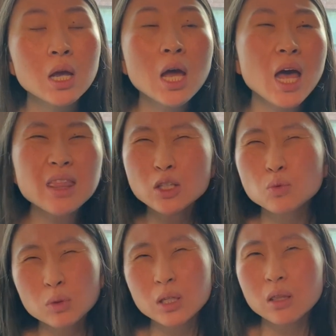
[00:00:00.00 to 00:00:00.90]
And that's
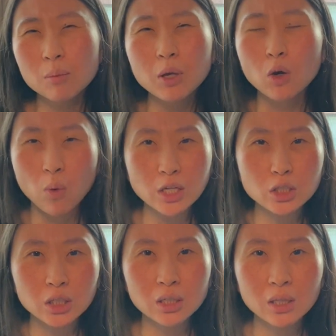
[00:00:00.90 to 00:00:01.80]
really the big
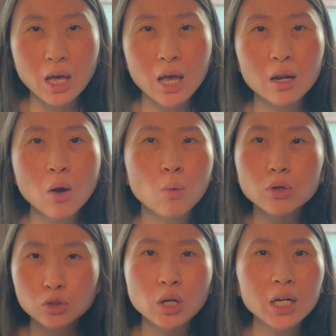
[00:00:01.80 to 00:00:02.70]
question that
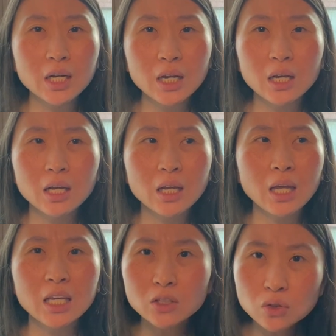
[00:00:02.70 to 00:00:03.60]
we're trying to
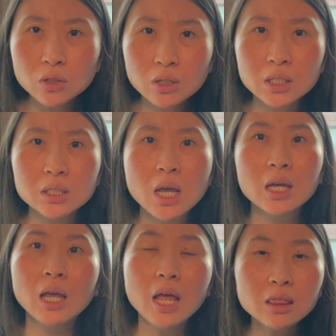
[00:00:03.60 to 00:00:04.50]
answer is,
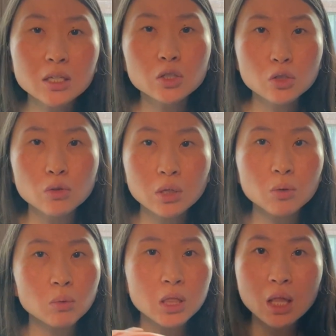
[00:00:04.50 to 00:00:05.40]
can this
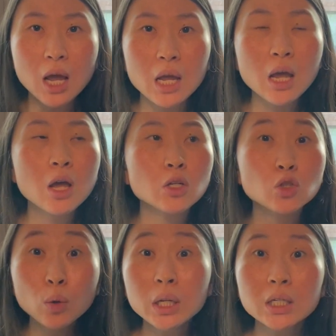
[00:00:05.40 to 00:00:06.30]
student, when they
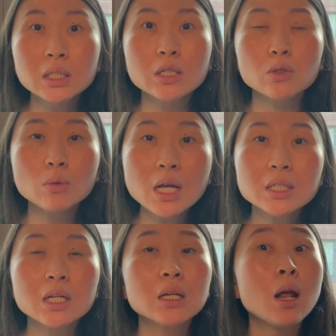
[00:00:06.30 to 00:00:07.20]
join us as a
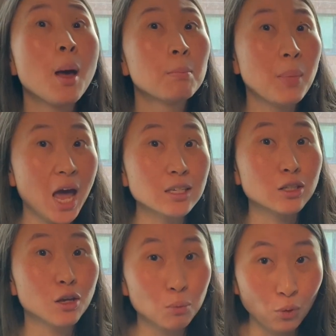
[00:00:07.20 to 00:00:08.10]
resident, pass
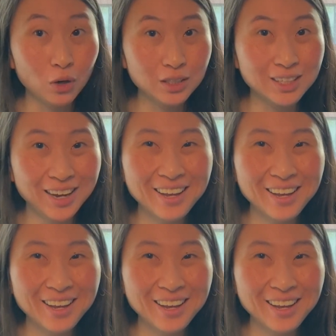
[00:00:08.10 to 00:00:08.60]
their boards?